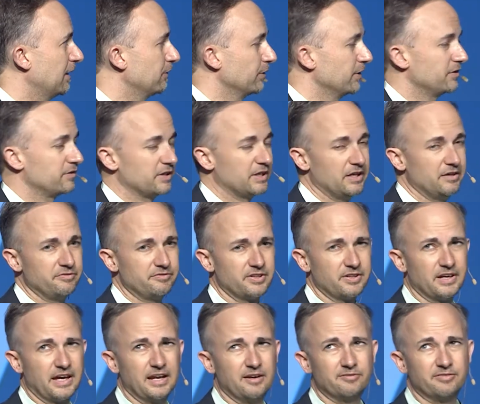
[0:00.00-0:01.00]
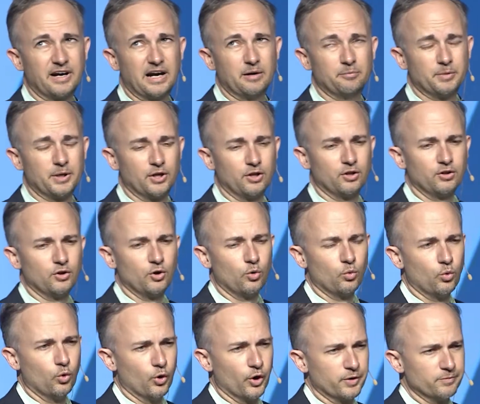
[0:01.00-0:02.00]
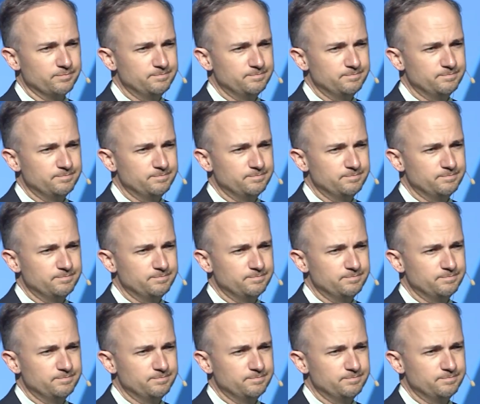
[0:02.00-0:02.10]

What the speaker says: received an environmental award.